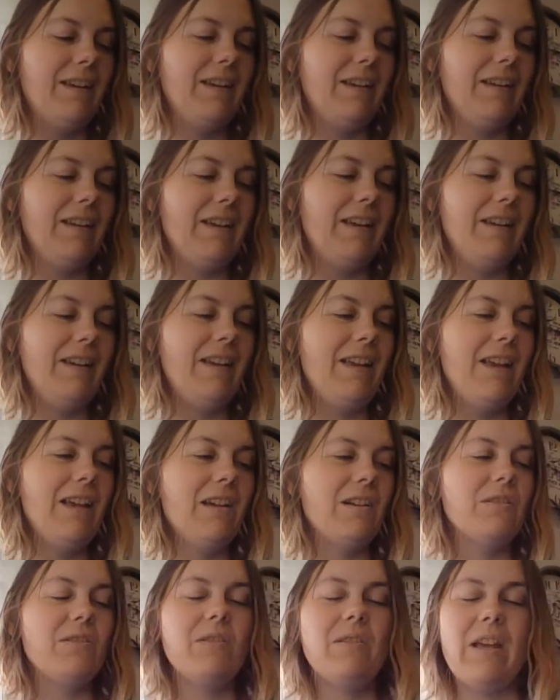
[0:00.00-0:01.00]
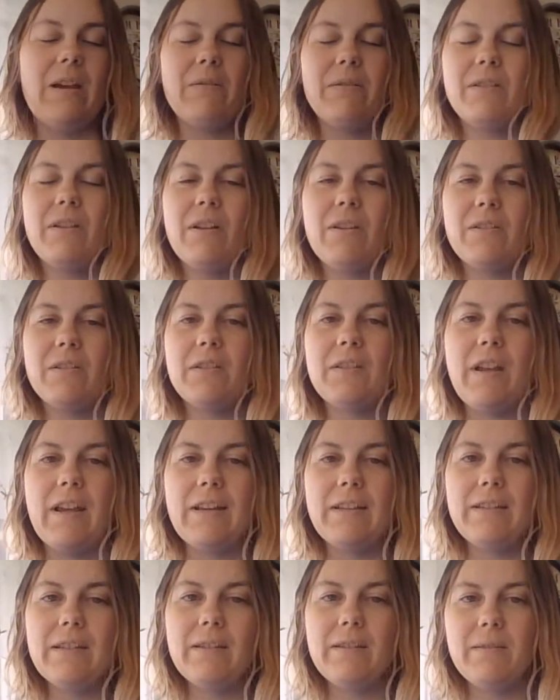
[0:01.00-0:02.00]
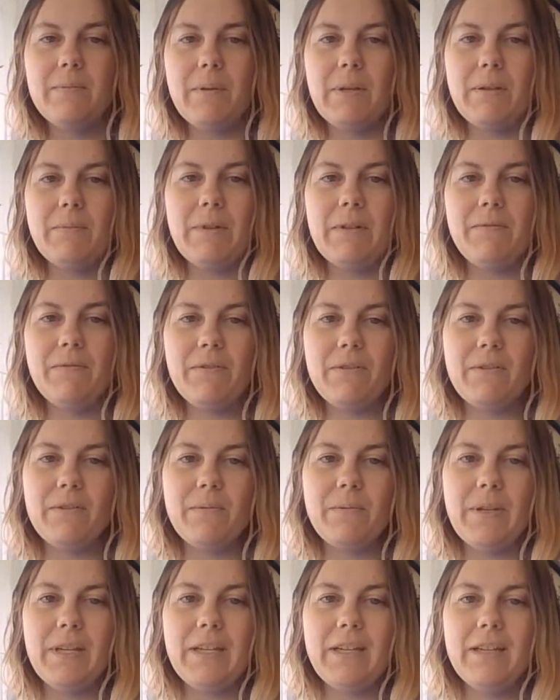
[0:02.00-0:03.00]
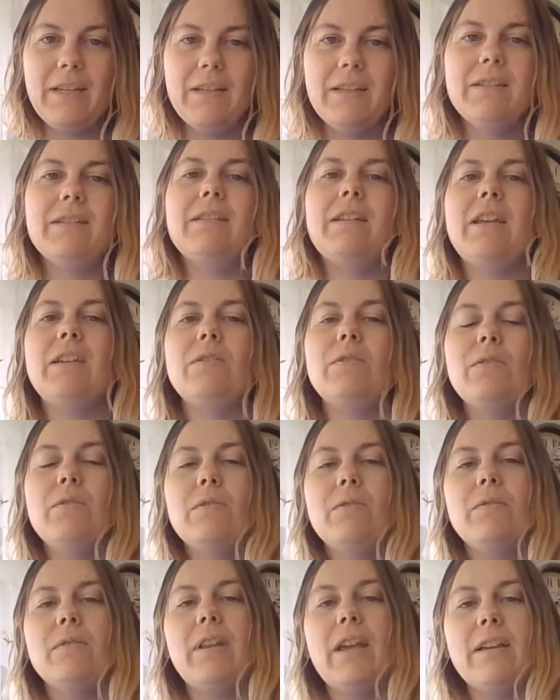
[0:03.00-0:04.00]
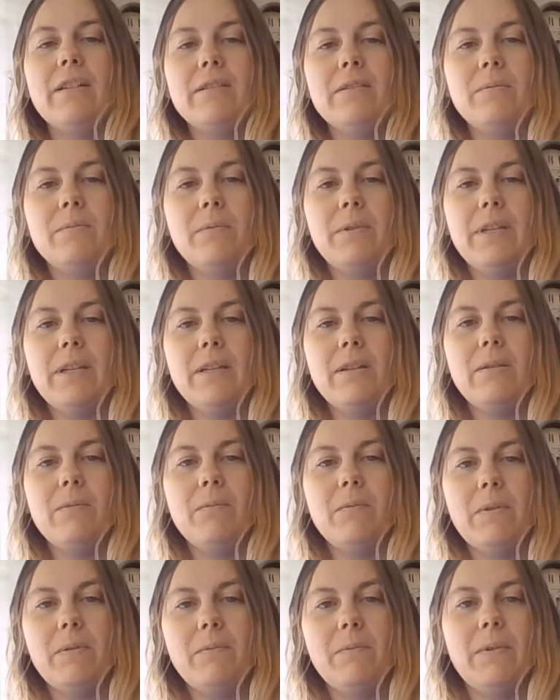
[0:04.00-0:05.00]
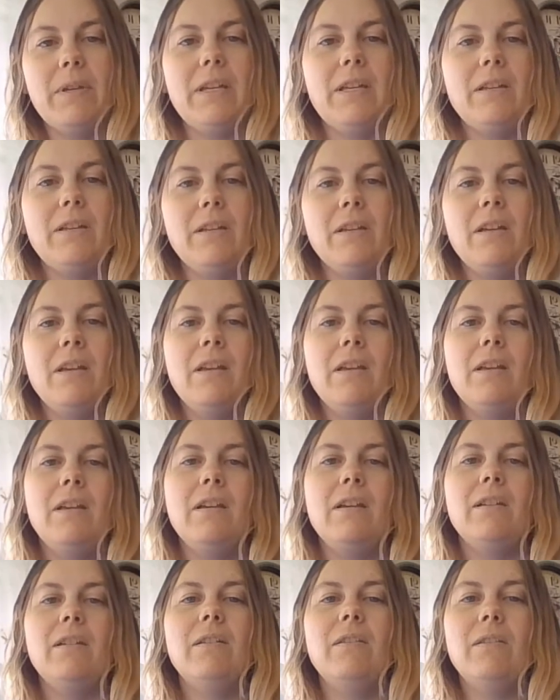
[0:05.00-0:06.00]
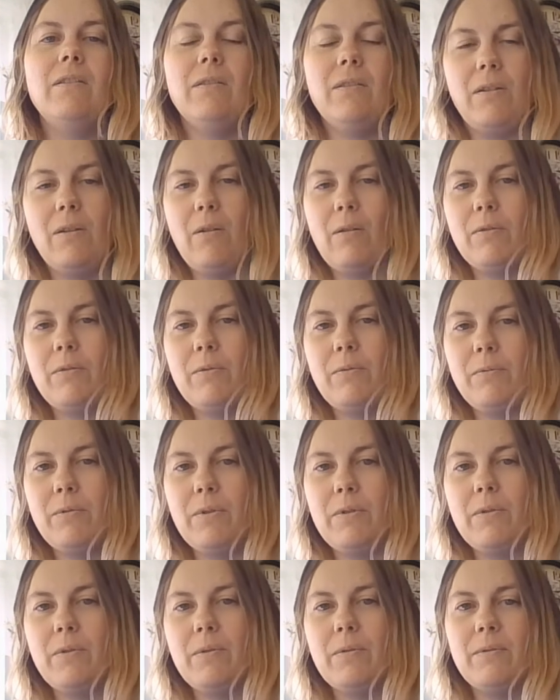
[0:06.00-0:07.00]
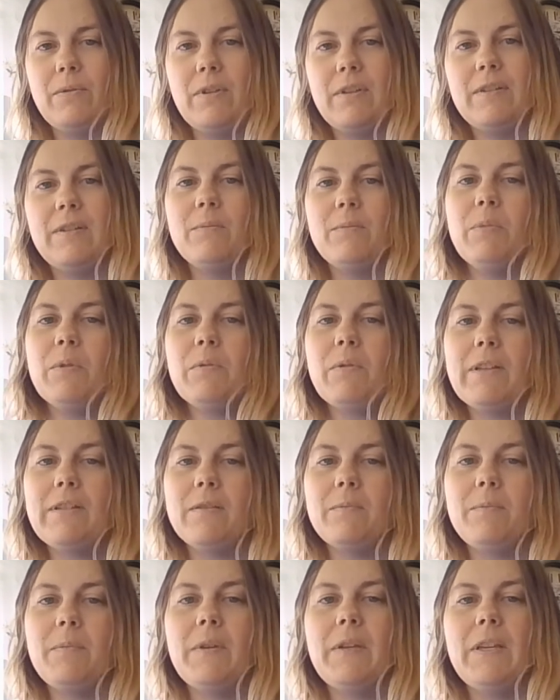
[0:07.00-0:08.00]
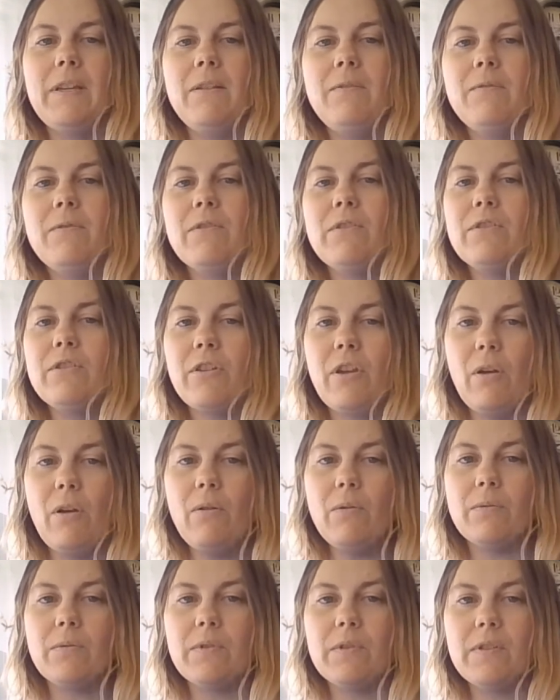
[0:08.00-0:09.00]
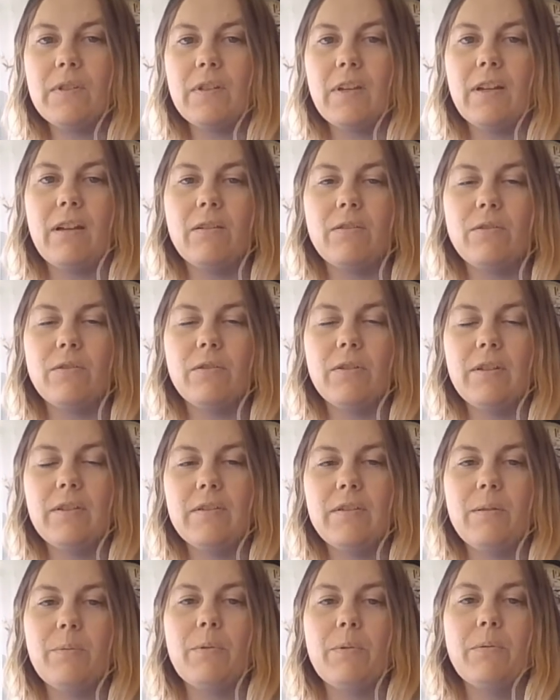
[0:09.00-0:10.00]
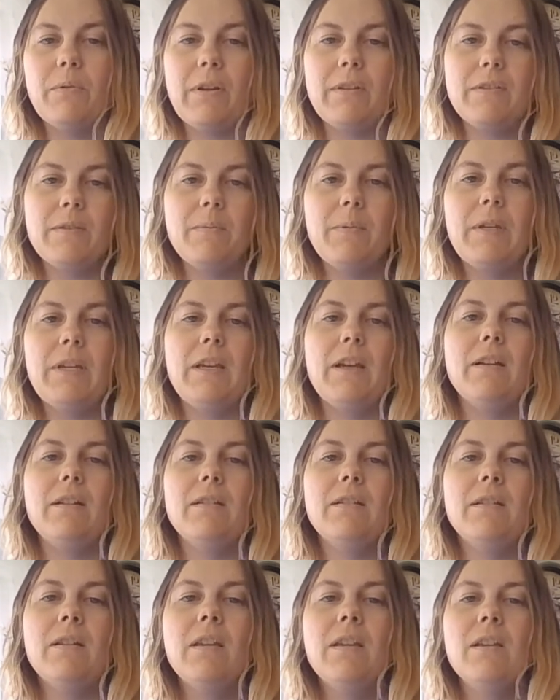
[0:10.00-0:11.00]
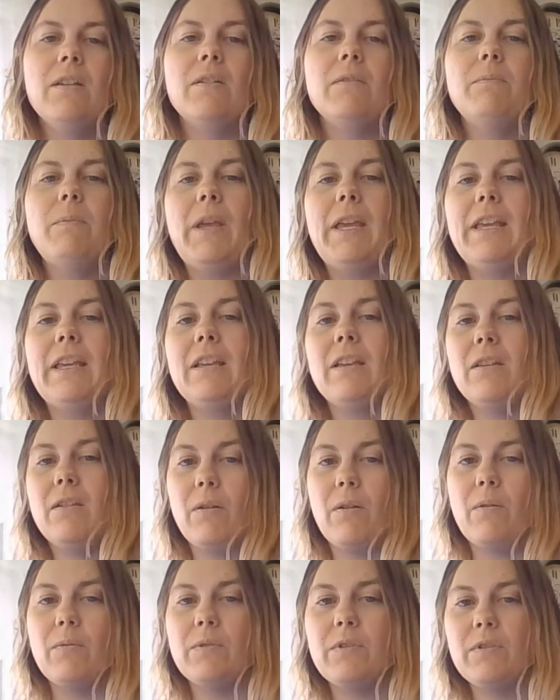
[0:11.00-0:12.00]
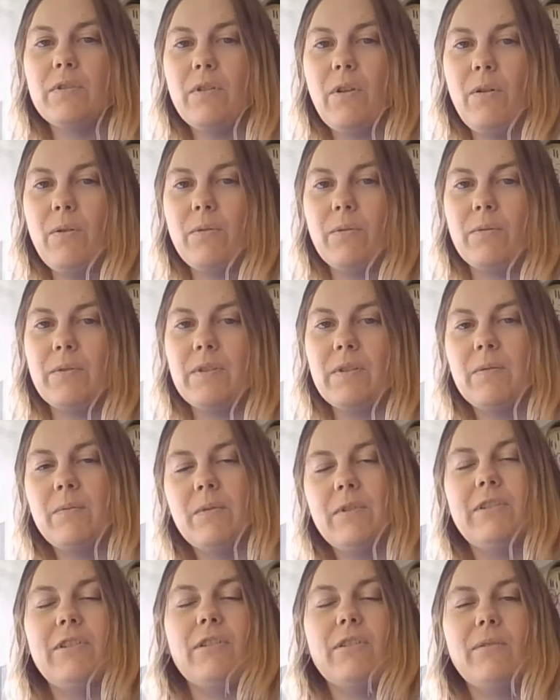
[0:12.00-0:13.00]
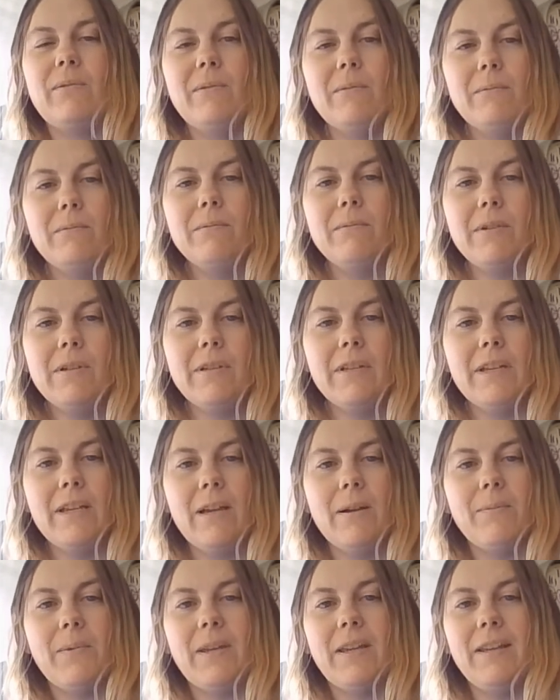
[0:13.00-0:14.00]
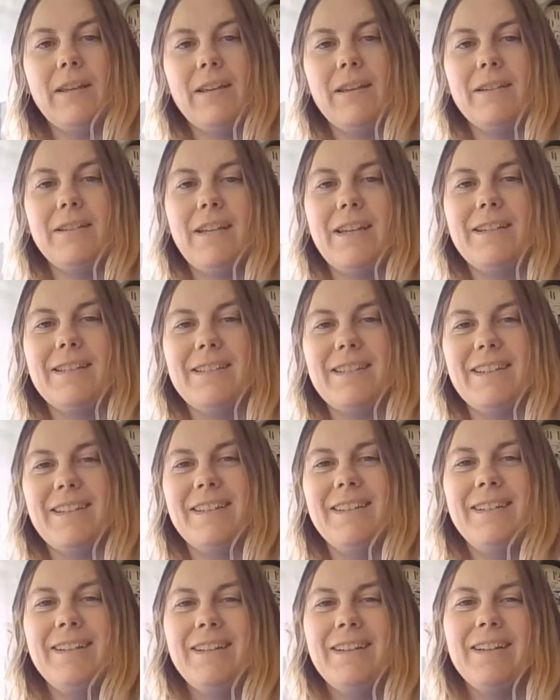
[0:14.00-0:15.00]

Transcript: Okay. So that was our science experiment for the week. Stay tuned next week when we go through a simple recipe for scones, and I'll show you a simple recipe on making your own scones, which are really yummy and tasty.